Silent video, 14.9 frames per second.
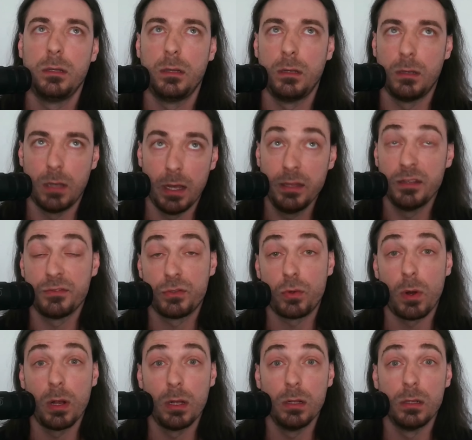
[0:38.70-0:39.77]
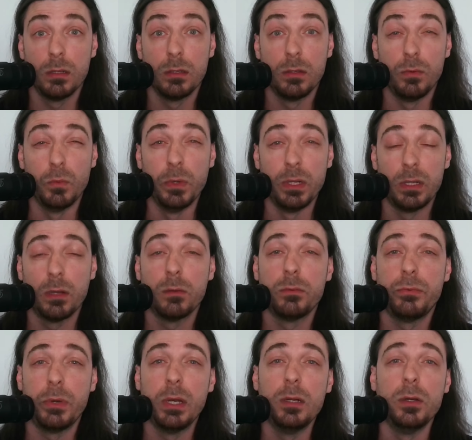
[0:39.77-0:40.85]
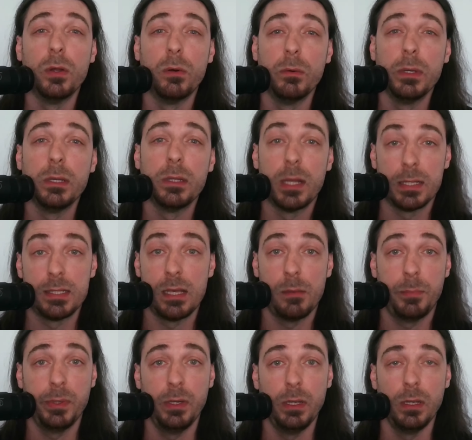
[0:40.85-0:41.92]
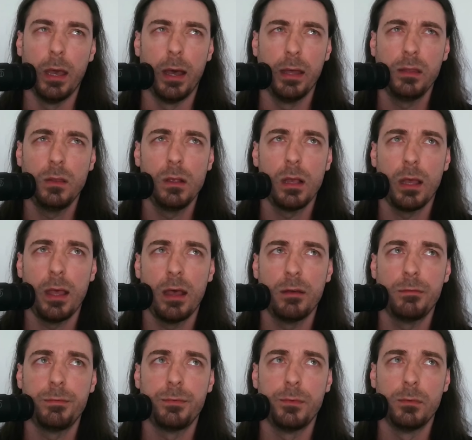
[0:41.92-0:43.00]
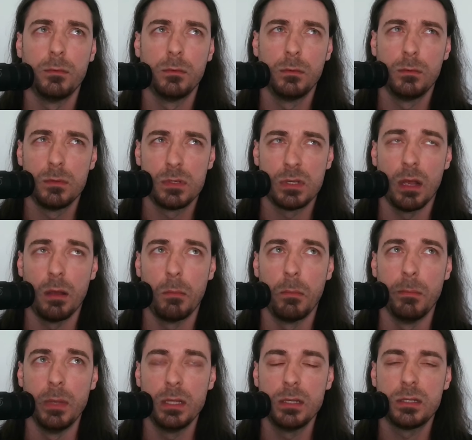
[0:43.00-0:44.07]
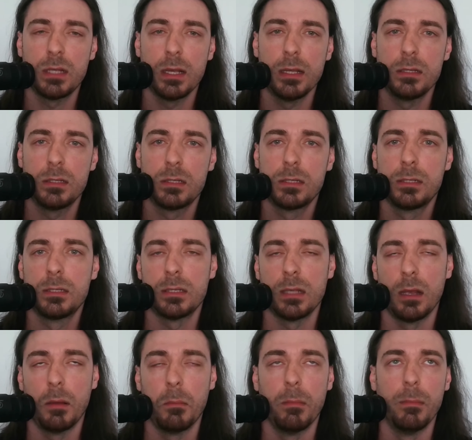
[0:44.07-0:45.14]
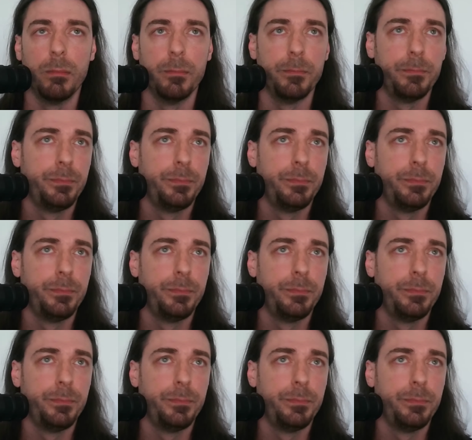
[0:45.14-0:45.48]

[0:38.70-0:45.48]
kind of struggled without really knowing that's happening. I think I have some insights, some,